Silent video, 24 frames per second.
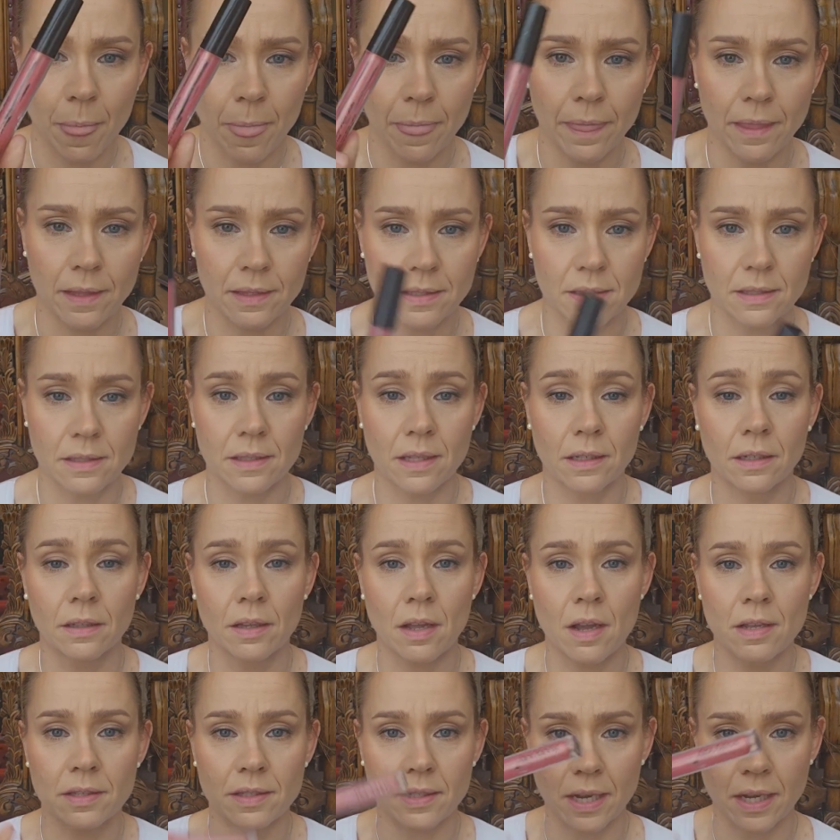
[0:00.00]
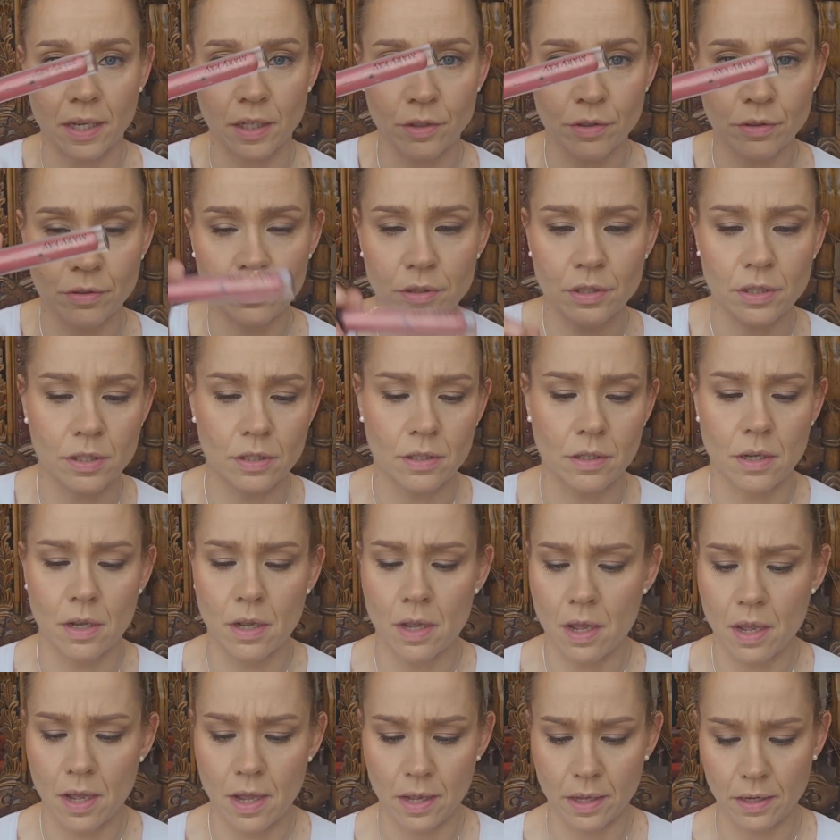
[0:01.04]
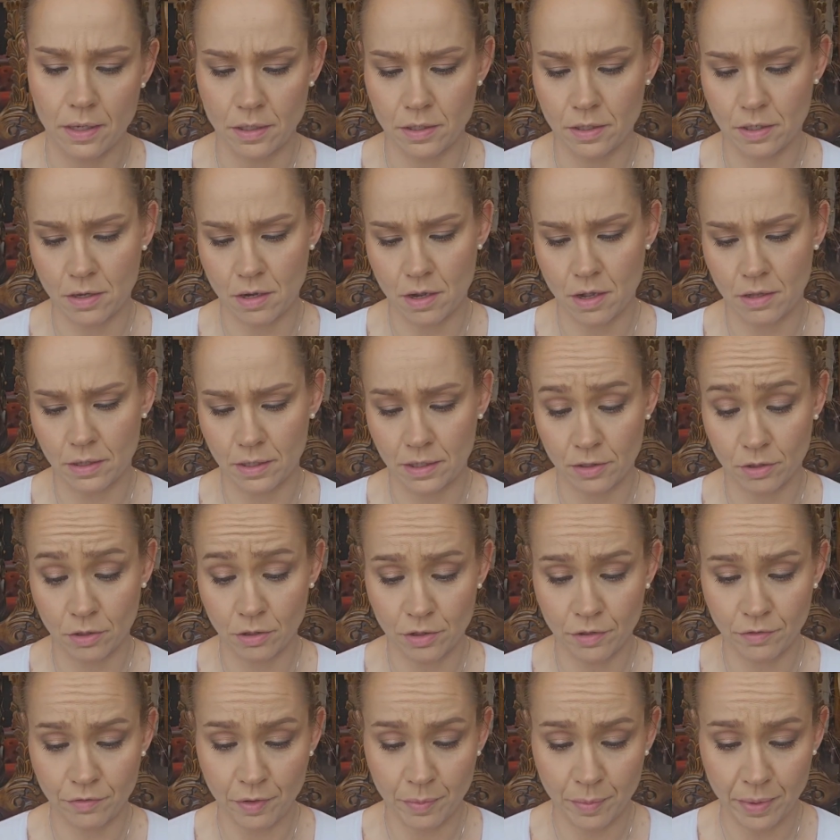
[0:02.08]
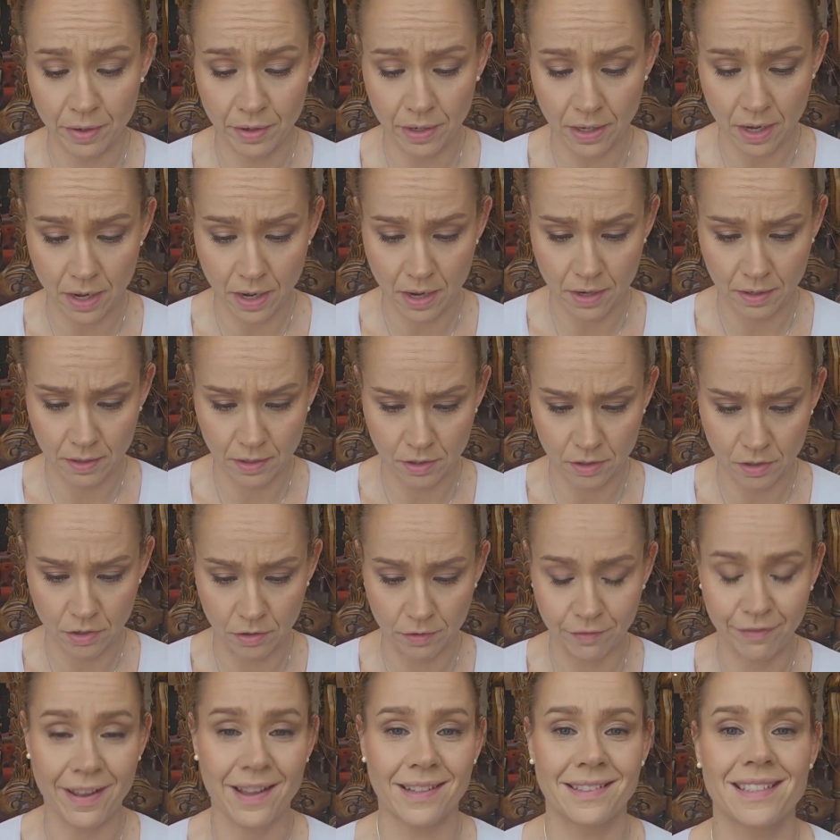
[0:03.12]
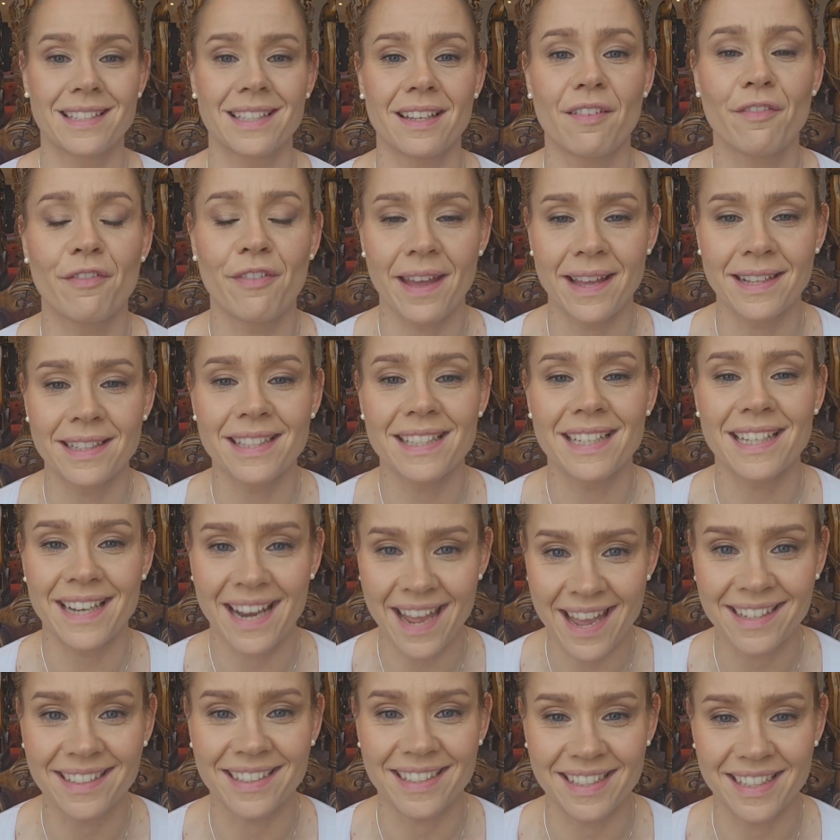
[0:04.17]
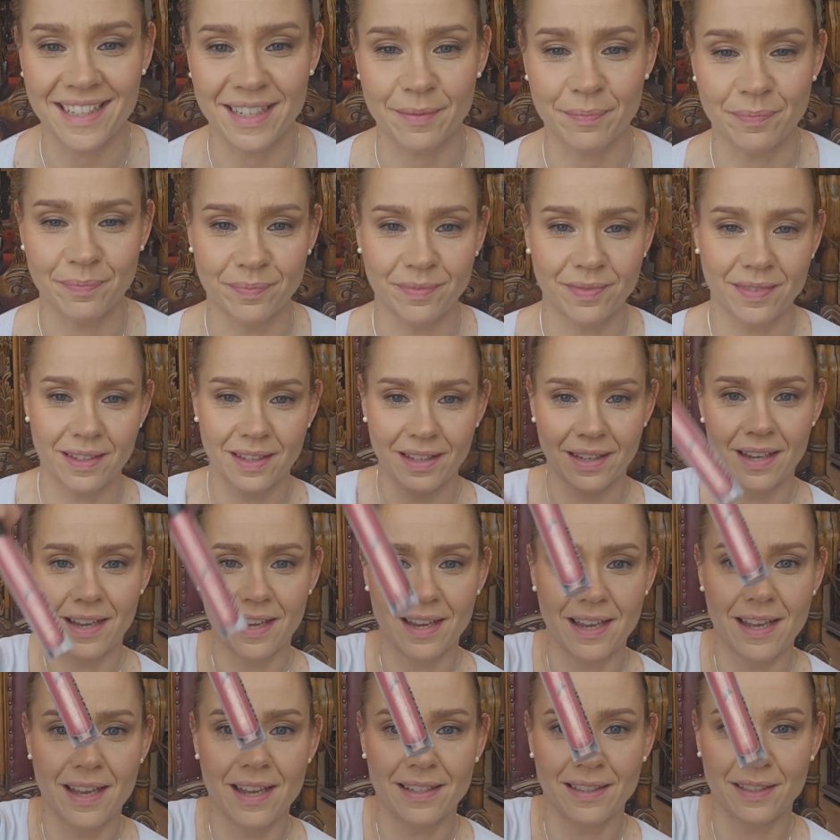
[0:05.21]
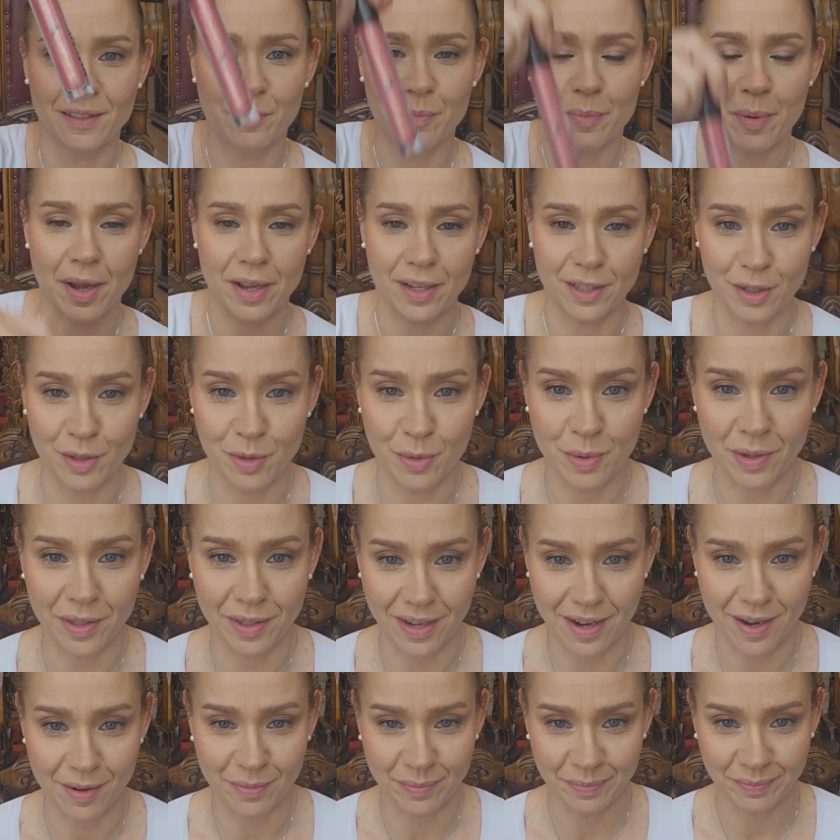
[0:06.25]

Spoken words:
This is the gloss I use, and it's also from Mary Kay, and it's called Fancy Nancy. Need to buy a new one now.